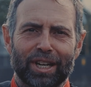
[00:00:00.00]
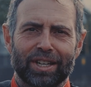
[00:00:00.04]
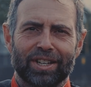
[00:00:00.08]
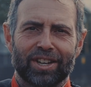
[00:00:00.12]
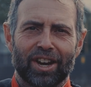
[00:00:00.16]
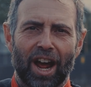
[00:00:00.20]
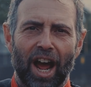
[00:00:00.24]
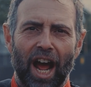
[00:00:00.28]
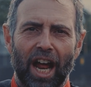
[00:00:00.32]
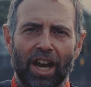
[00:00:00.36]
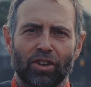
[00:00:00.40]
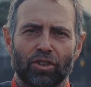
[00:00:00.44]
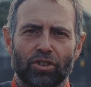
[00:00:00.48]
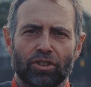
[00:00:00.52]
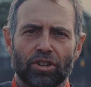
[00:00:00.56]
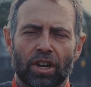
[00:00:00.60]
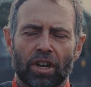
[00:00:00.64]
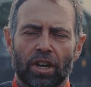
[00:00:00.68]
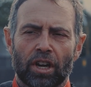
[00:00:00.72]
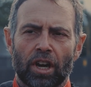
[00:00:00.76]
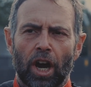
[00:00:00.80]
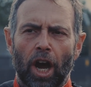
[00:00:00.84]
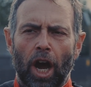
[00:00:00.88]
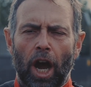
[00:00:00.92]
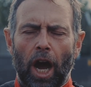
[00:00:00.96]
in your hand.
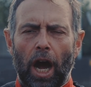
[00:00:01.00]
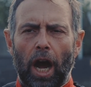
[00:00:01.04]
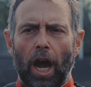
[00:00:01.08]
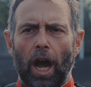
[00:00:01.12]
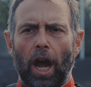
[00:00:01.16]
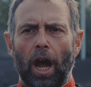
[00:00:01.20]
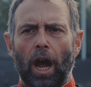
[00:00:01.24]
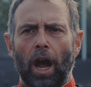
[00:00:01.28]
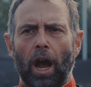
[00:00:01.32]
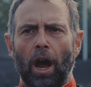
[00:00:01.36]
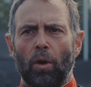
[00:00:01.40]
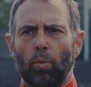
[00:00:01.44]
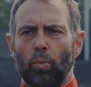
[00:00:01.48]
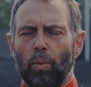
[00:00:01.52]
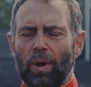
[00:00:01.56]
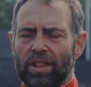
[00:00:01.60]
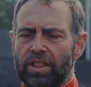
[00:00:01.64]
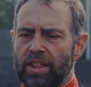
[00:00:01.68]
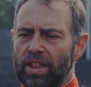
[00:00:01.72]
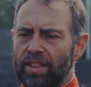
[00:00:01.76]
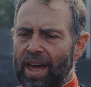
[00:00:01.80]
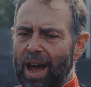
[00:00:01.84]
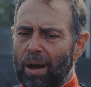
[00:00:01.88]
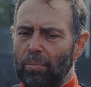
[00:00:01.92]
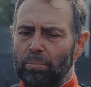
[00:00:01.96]

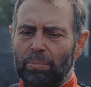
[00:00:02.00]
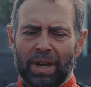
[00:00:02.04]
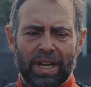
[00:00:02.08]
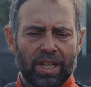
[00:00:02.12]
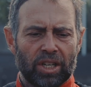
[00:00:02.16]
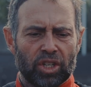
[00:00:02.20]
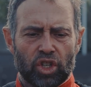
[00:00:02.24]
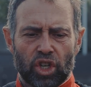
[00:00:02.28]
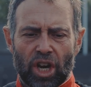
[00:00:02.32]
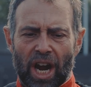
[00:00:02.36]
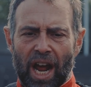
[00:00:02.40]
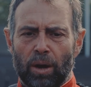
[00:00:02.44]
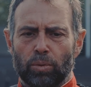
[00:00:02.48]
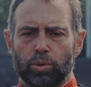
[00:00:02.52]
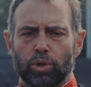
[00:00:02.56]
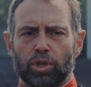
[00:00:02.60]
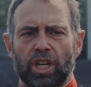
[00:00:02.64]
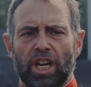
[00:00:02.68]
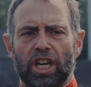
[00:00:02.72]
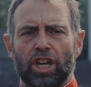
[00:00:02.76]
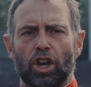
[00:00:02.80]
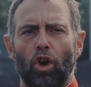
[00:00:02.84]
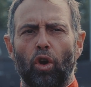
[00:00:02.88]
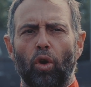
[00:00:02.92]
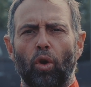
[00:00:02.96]
Whether that be
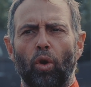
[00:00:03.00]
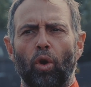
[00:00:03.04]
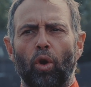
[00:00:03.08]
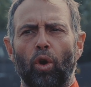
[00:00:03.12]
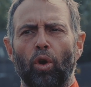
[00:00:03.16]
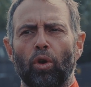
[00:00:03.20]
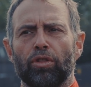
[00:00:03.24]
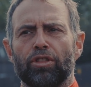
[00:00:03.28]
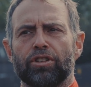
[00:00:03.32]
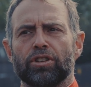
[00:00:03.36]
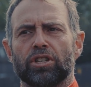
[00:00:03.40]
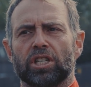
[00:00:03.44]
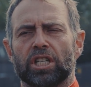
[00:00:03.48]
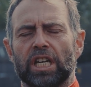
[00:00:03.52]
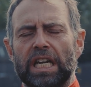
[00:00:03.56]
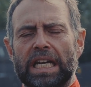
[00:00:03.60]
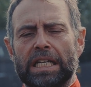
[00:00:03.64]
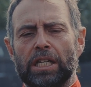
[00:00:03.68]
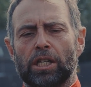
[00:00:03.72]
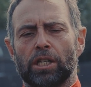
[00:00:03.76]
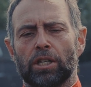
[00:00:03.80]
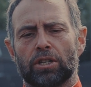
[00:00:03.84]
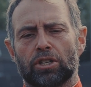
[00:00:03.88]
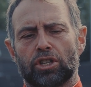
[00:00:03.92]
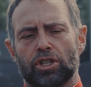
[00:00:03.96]
jousting or the
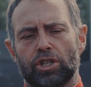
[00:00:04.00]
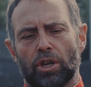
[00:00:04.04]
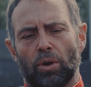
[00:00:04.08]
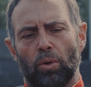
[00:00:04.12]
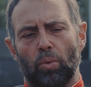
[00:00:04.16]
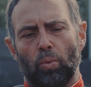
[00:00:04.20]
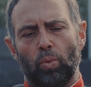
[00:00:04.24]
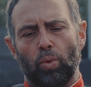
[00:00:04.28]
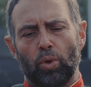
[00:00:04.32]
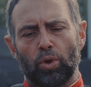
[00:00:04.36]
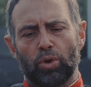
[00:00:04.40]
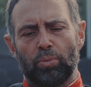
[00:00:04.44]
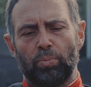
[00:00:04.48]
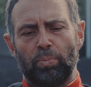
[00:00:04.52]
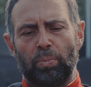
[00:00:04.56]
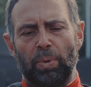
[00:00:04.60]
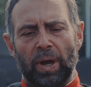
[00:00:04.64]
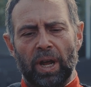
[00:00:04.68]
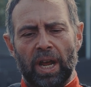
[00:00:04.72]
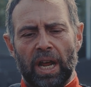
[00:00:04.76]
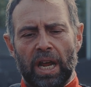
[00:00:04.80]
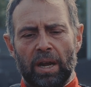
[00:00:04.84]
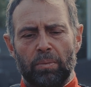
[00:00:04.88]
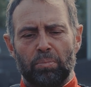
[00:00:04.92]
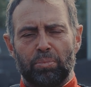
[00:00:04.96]
skills that would
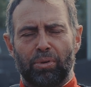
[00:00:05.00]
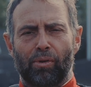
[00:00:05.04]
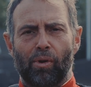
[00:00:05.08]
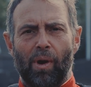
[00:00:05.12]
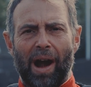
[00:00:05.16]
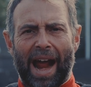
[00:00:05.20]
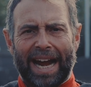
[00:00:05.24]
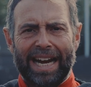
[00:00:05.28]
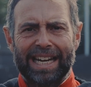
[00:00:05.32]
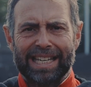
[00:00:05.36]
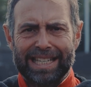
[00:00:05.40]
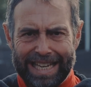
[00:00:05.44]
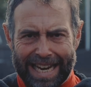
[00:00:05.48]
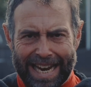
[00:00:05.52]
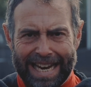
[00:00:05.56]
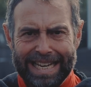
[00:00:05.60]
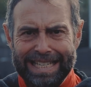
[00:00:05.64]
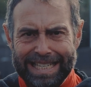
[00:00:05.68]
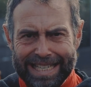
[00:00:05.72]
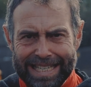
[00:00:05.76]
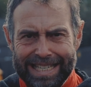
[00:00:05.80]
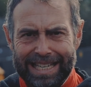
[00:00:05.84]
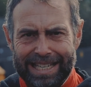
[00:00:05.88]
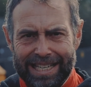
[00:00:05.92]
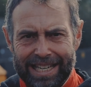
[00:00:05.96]
be
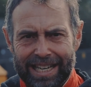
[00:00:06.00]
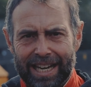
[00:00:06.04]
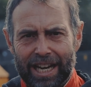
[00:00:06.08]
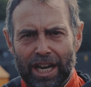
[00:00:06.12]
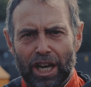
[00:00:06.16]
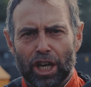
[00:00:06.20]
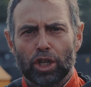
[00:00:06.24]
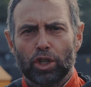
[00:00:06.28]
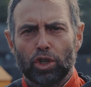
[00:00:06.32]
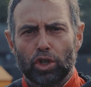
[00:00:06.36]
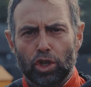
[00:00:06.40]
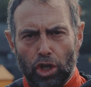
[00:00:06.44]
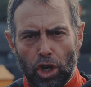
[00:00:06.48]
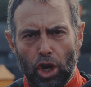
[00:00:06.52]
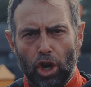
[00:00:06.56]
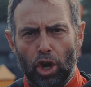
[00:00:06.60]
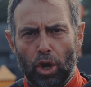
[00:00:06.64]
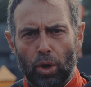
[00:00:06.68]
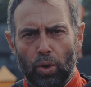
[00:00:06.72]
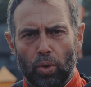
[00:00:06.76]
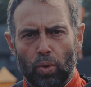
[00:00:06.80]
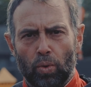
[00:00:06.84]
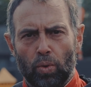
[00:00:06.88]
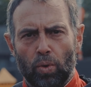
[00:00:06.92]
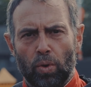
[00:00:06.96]
practiced
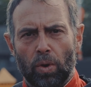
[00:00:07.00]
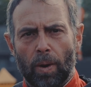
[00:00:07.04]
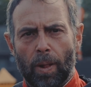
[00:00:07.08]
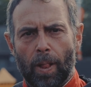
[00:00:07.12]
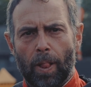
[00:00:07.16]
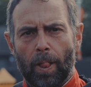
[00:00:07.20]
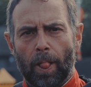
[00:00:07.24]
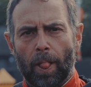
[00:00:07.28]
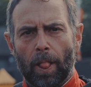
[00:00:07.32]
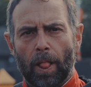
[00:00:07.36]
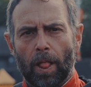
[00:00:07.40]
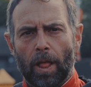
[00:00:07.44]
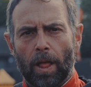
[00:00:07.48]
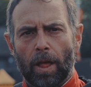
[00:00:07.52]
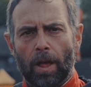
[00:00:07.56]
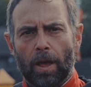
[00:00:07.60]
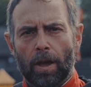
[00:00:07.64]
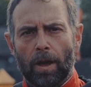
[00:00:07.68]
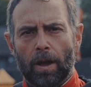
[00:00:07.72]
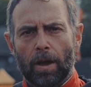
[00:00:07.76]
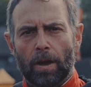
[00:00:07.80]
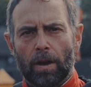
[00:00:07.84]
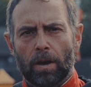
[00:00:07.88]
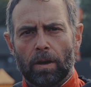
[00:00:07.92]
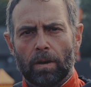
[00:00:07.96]
to
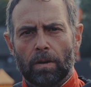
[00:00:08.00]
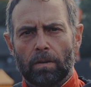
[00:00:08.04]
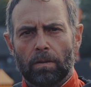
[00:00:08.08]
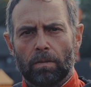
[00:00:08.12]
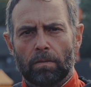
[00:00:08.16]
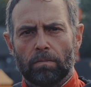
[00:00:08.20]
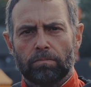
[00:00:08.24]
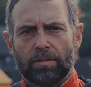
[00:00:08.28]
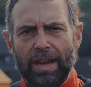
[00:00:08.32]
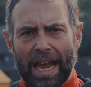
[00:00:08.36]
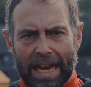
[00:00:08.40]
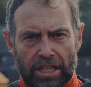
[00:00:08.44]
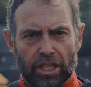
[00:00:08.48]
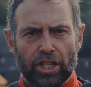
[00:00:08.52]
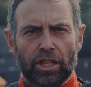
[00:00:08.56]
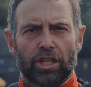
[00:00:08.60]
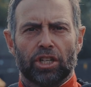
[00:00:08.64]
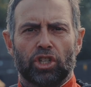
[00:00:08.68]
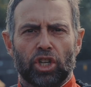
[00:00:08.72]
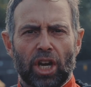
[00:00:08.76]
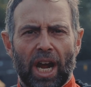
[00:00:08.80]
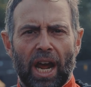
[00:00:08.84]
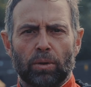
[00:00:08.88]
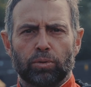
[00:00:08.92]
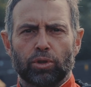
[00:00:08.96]
get to the
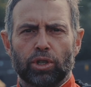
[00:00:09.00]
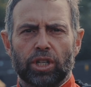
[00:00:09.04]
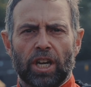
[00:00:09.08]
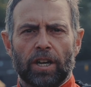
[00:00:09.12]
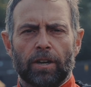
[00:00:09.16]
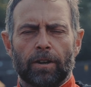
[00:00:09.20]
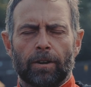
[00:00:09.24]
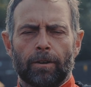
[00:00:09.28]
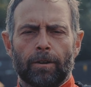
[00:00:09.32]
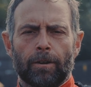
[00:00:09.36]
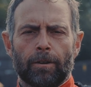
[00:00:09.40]
jousting.